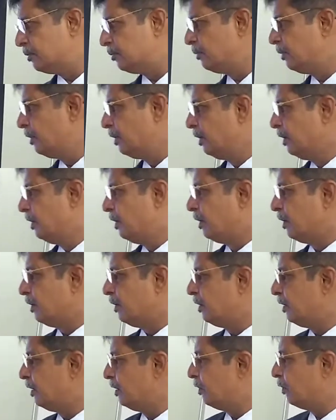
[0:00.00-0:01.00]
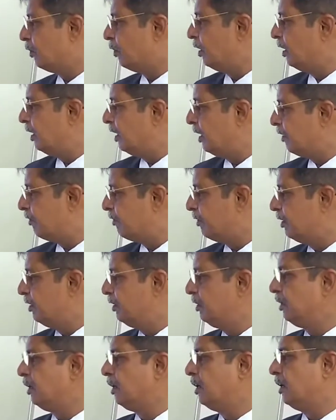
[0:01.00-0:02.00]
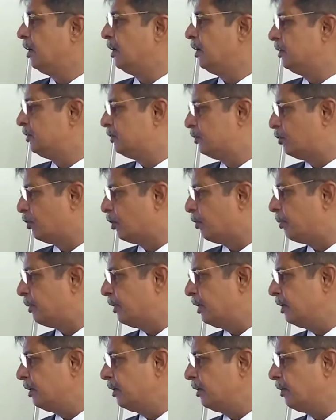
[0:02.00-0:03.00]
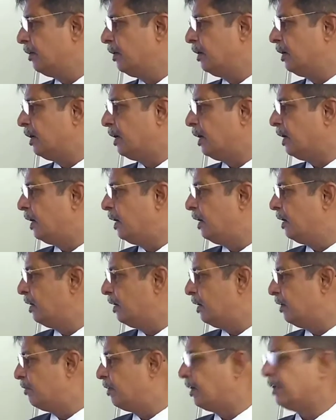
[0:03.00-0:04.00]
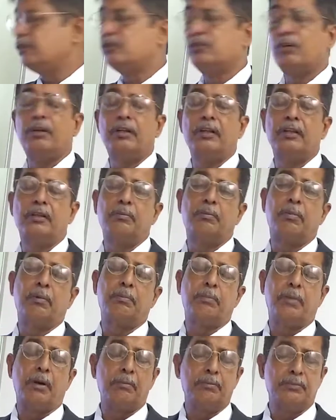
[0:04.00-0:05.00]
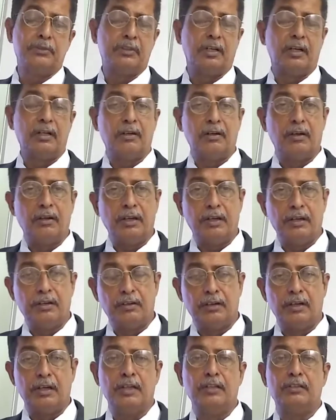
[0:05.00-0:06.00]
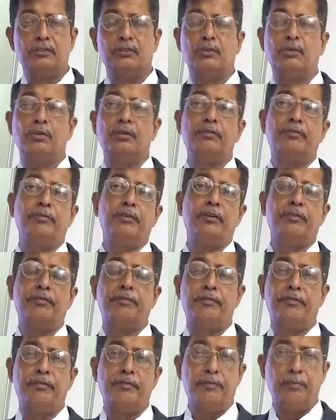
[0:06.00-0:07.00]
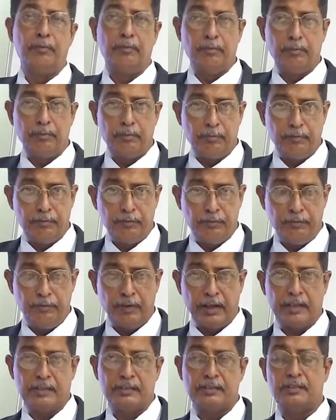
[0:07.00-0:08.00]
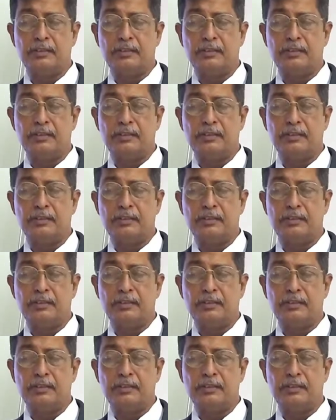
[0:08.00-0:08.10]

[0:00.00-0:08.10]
fix in the tank a level switch which with two switching points,